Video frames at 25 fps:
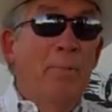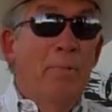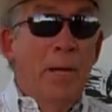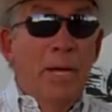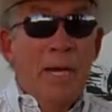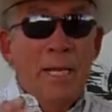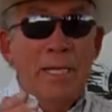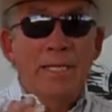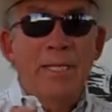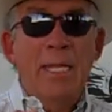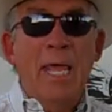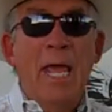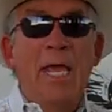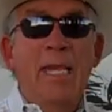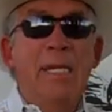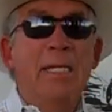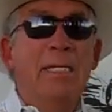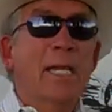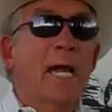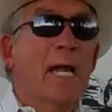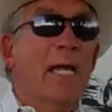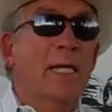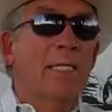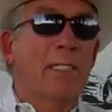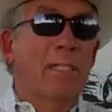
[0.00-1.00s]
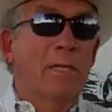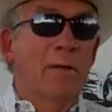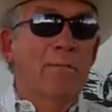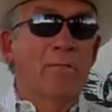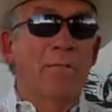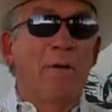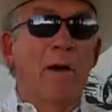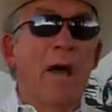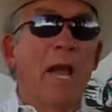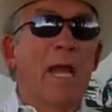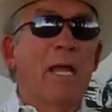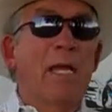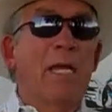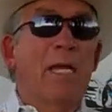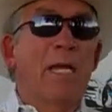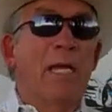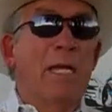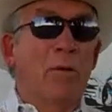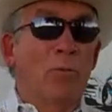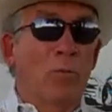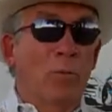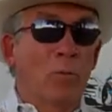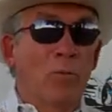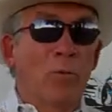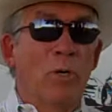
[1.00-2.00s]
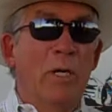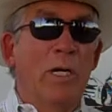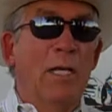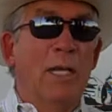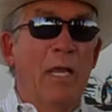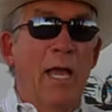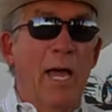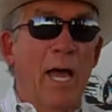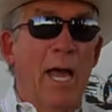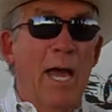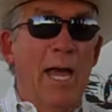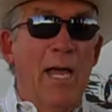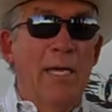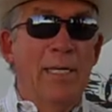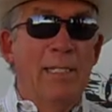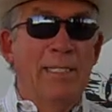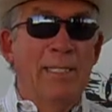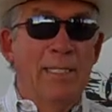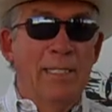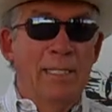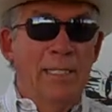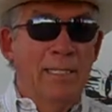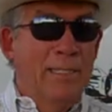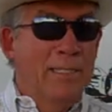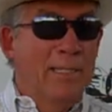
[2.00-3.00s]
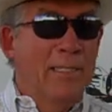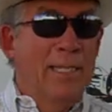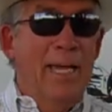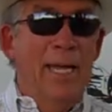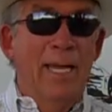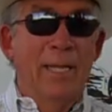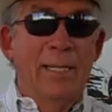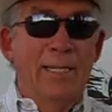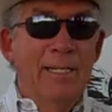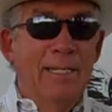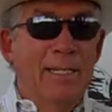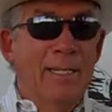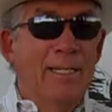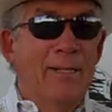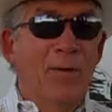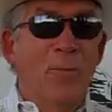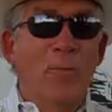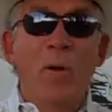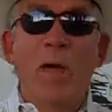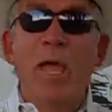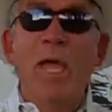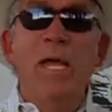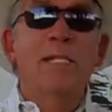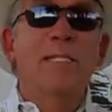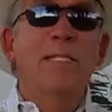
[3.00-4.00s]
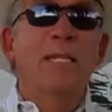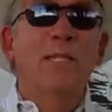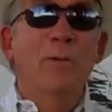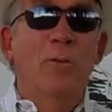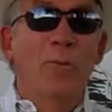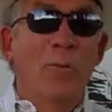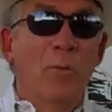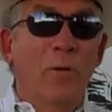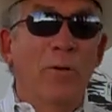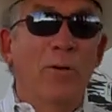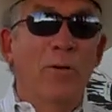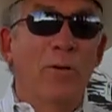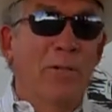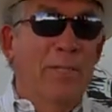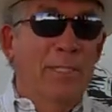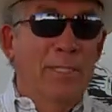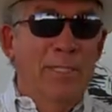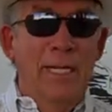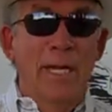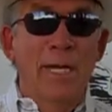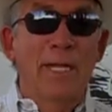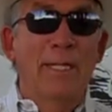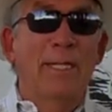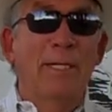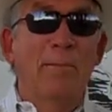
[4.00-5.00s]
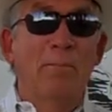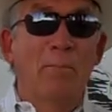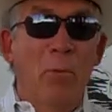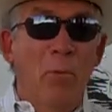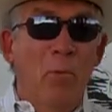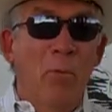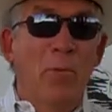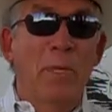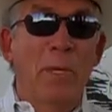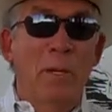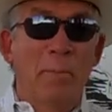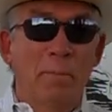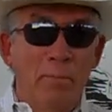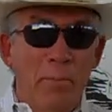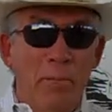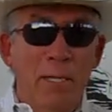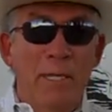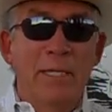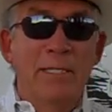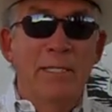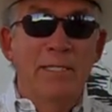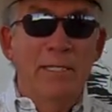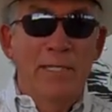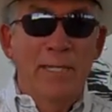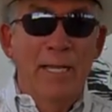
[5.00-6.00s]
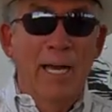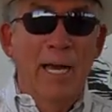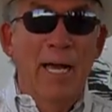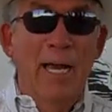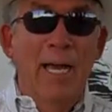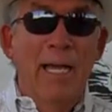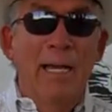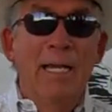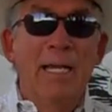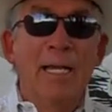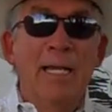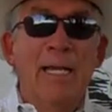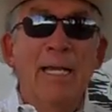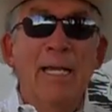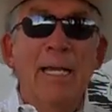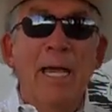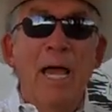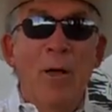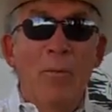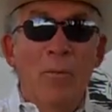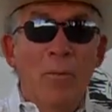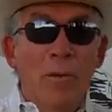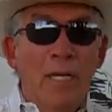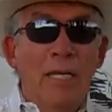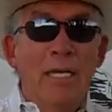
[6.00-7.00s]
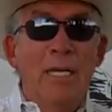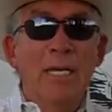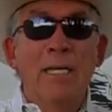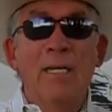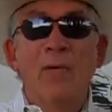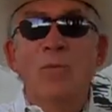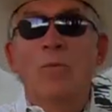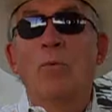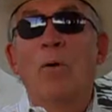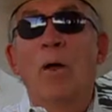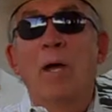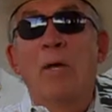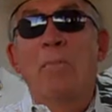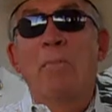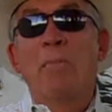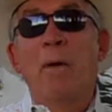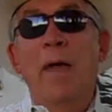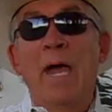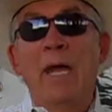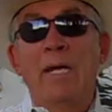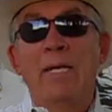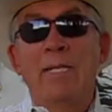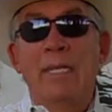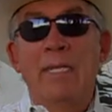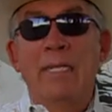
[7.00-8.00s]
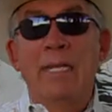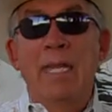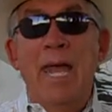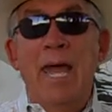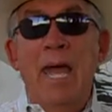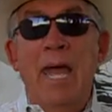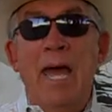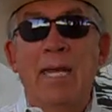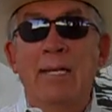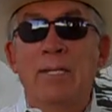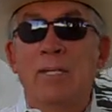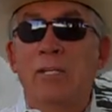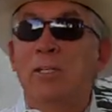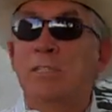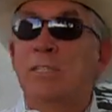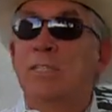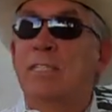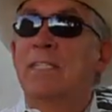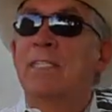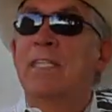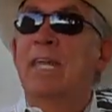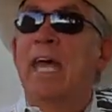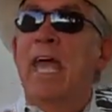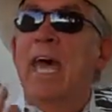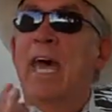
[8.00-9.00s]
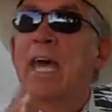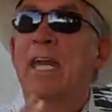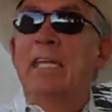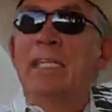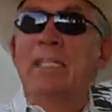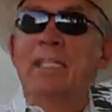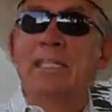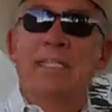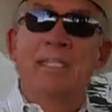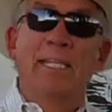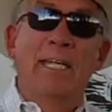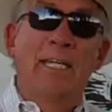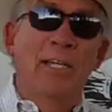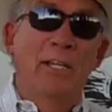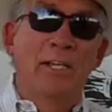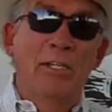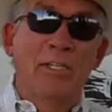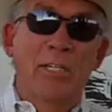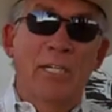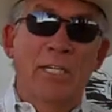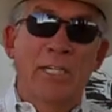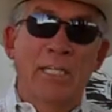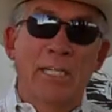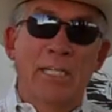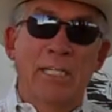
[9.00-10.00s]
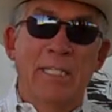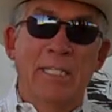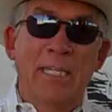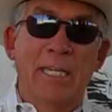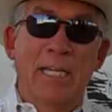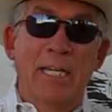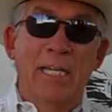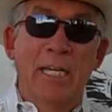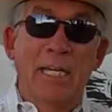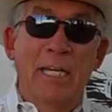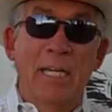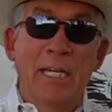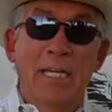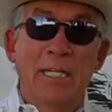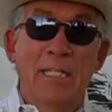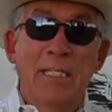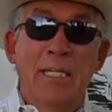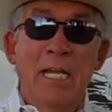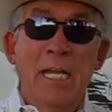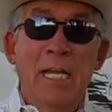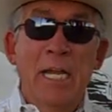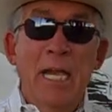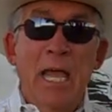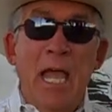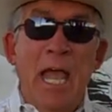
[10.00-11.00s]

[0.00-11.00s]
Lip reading: But it takes us to finally realize that the ways of the world is nothing more than a pigsty, and we need to run back to Dad because Dad is diligently seeking us.